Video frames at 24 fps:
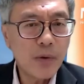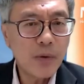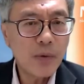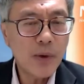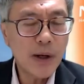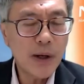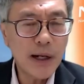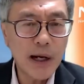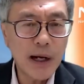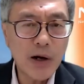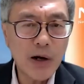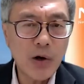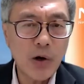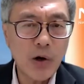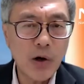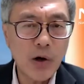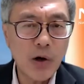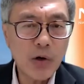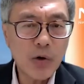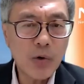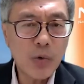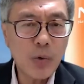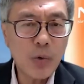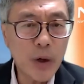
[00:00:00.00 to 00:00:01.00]
what are
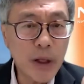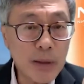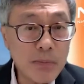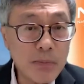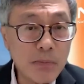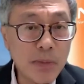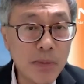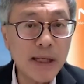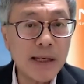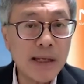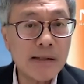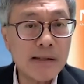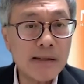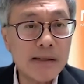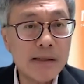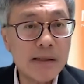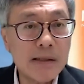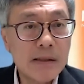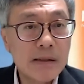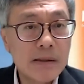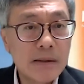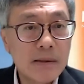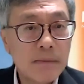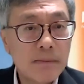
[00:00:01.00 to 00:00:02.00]
called queen
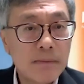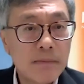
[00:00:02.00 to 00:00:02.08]
bees.